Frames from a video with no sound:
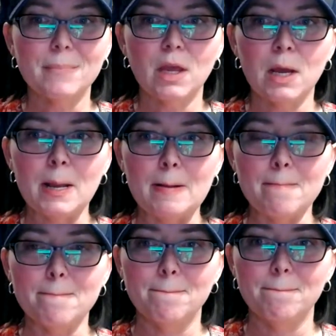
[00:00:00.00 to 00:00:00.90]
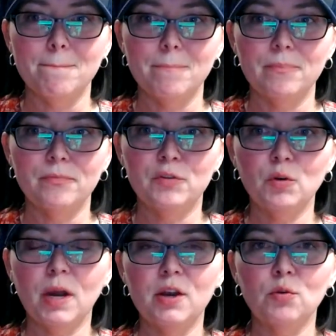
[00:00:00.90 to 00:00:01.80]
do
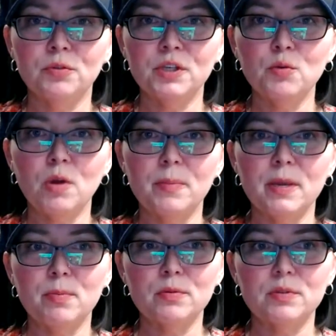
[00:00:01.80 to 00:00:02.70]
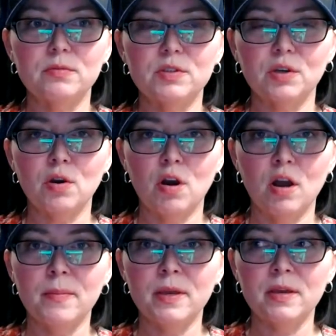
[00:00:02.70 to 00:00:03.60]
I only want people to
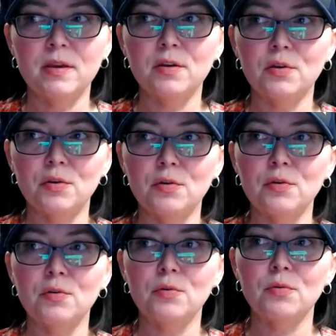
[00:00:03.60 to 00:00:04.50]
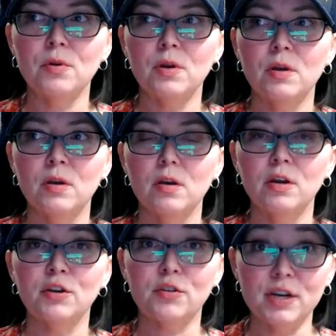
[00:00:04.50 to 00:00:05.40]
comment who
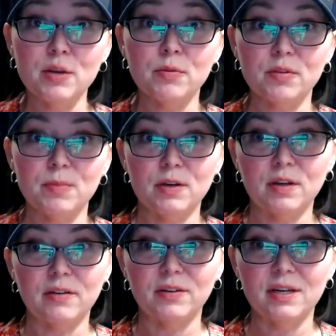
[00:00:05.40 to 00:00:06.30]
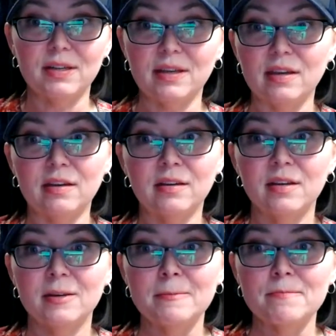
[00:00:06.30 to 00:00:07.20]
agree with me on everything?
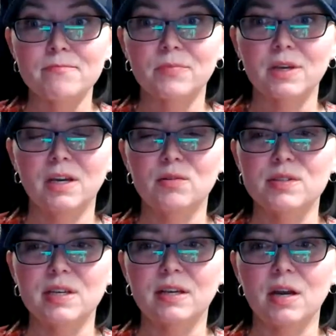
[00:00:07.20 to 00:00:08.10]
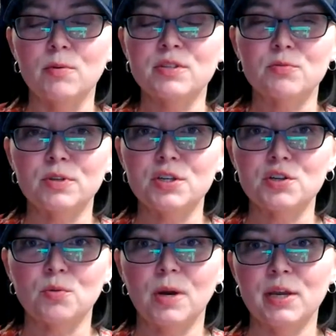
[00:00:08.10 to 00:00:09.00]
And I was like, I wasn't really
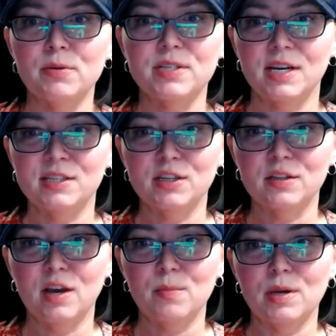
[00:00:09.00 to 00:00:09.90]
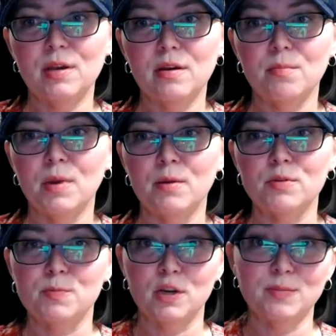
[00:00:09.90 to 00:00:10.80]
sure why he was asking that, but my
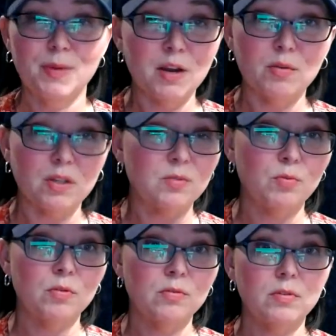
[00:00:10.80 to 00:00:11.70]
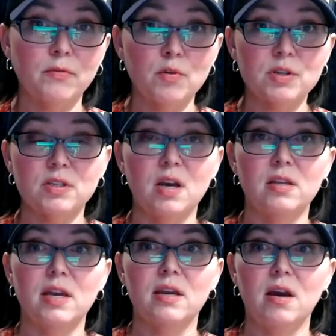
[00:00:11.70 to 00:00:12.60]
response back was, well, of course not.
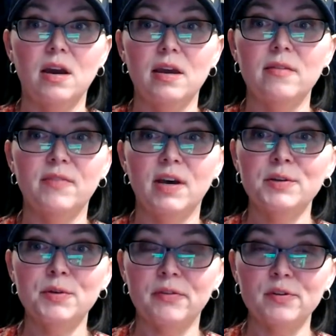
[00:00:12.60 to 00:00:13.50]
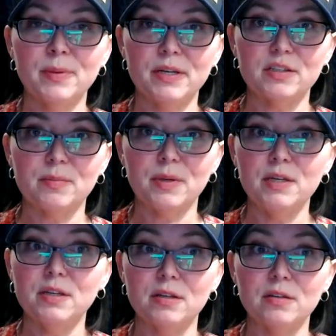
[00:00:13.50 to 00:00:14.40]
Like, I value everybody's
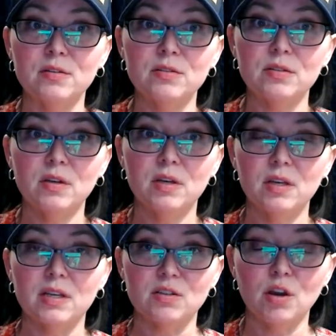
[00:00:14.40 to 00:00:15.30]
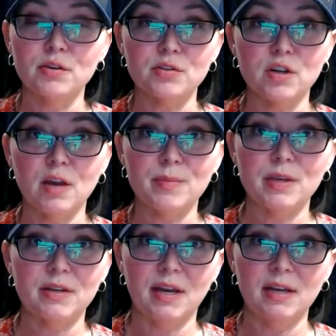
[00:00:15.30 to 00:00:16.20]
opinions as long as they're not
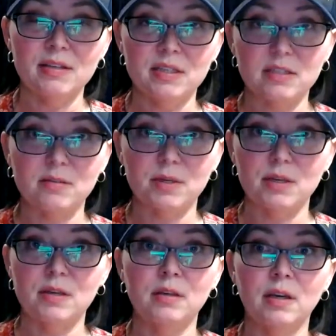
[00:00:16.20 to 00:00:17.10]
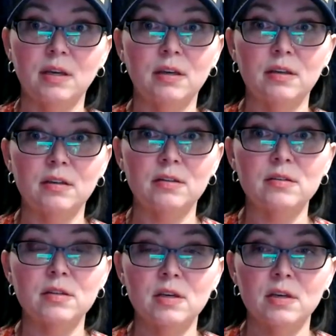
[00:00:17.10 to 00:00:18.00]
being nasty to me
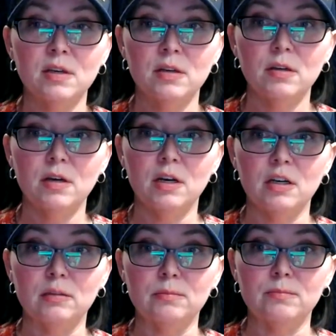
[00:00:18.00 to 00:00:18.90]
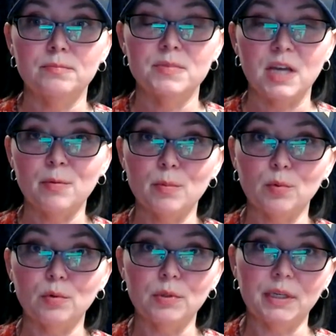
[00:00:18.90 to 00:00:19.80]
and
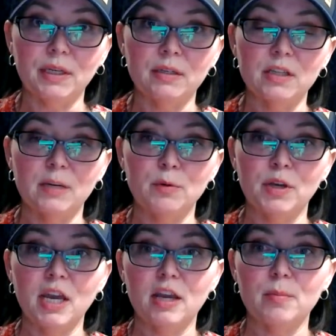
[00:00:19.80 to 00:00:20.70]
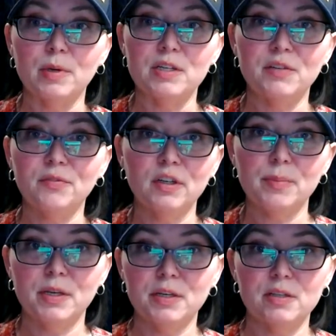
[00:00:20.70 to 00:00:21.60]
cyberbullying, then I'm okay. But different
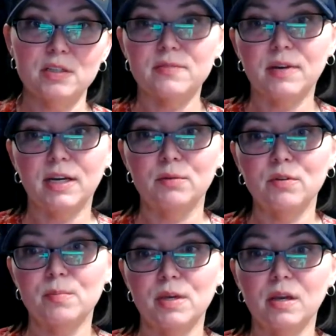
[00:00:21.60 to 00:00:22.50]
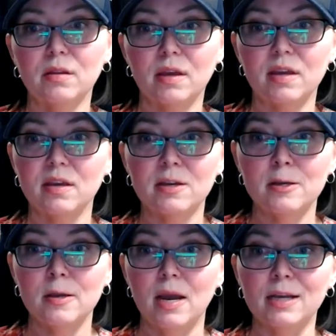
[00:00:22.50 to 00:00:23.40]
opinions is fine with me. Like,
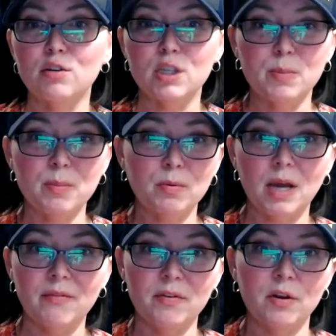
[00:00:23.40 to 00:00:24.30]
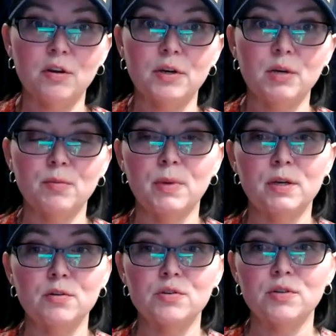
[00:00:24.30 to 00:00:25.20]
I know some people haven't agreed with my
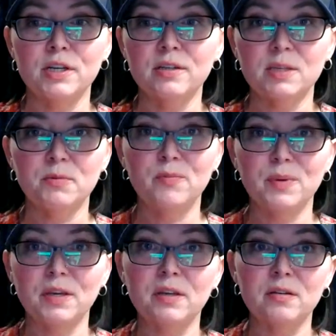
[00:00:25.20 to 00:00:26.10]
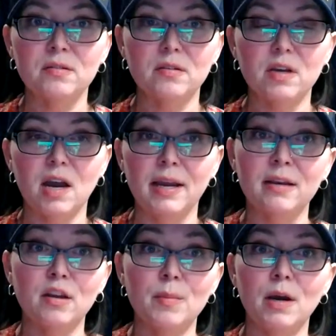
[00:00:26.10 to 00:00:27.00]
nose ring. Some have been kind
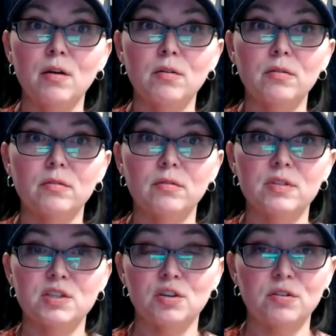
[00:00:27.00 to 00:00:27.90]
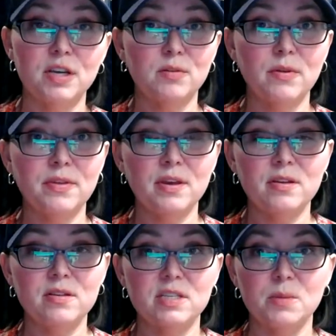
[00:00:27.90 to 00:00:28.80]
about disagreeing with it,
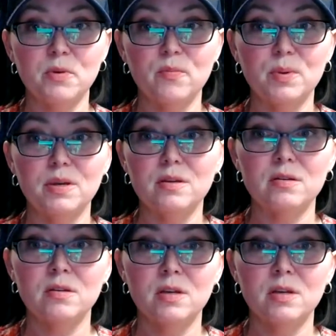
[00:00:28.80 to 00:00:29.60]
and some have been,